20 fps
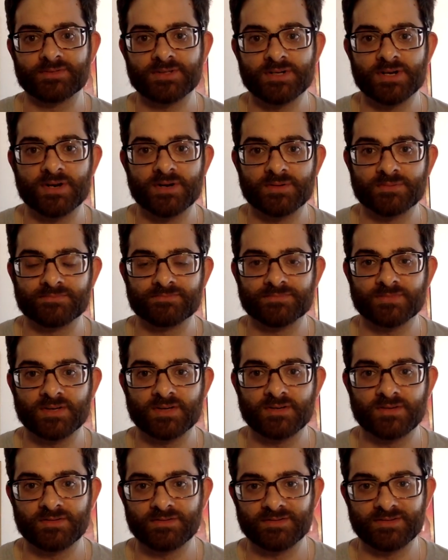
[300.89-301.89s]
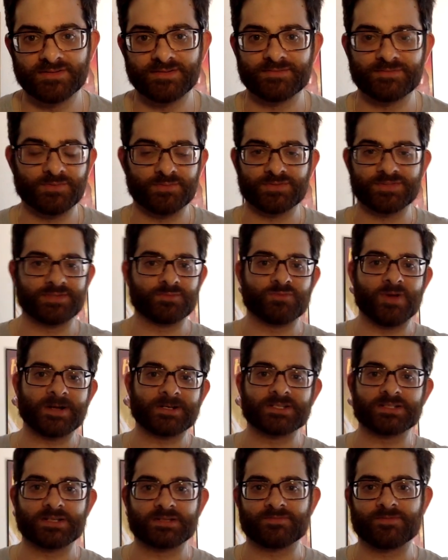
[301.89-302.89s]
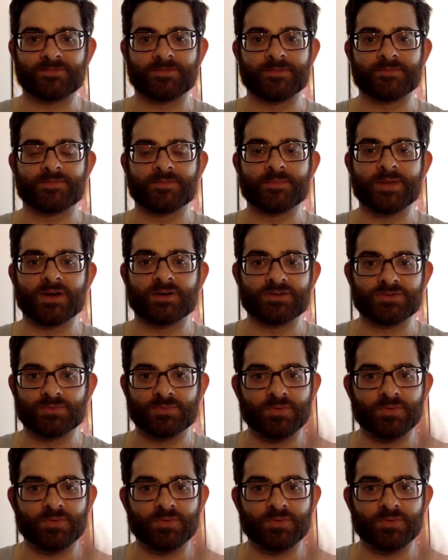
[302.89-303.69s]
if it was the breakfast from Famiris or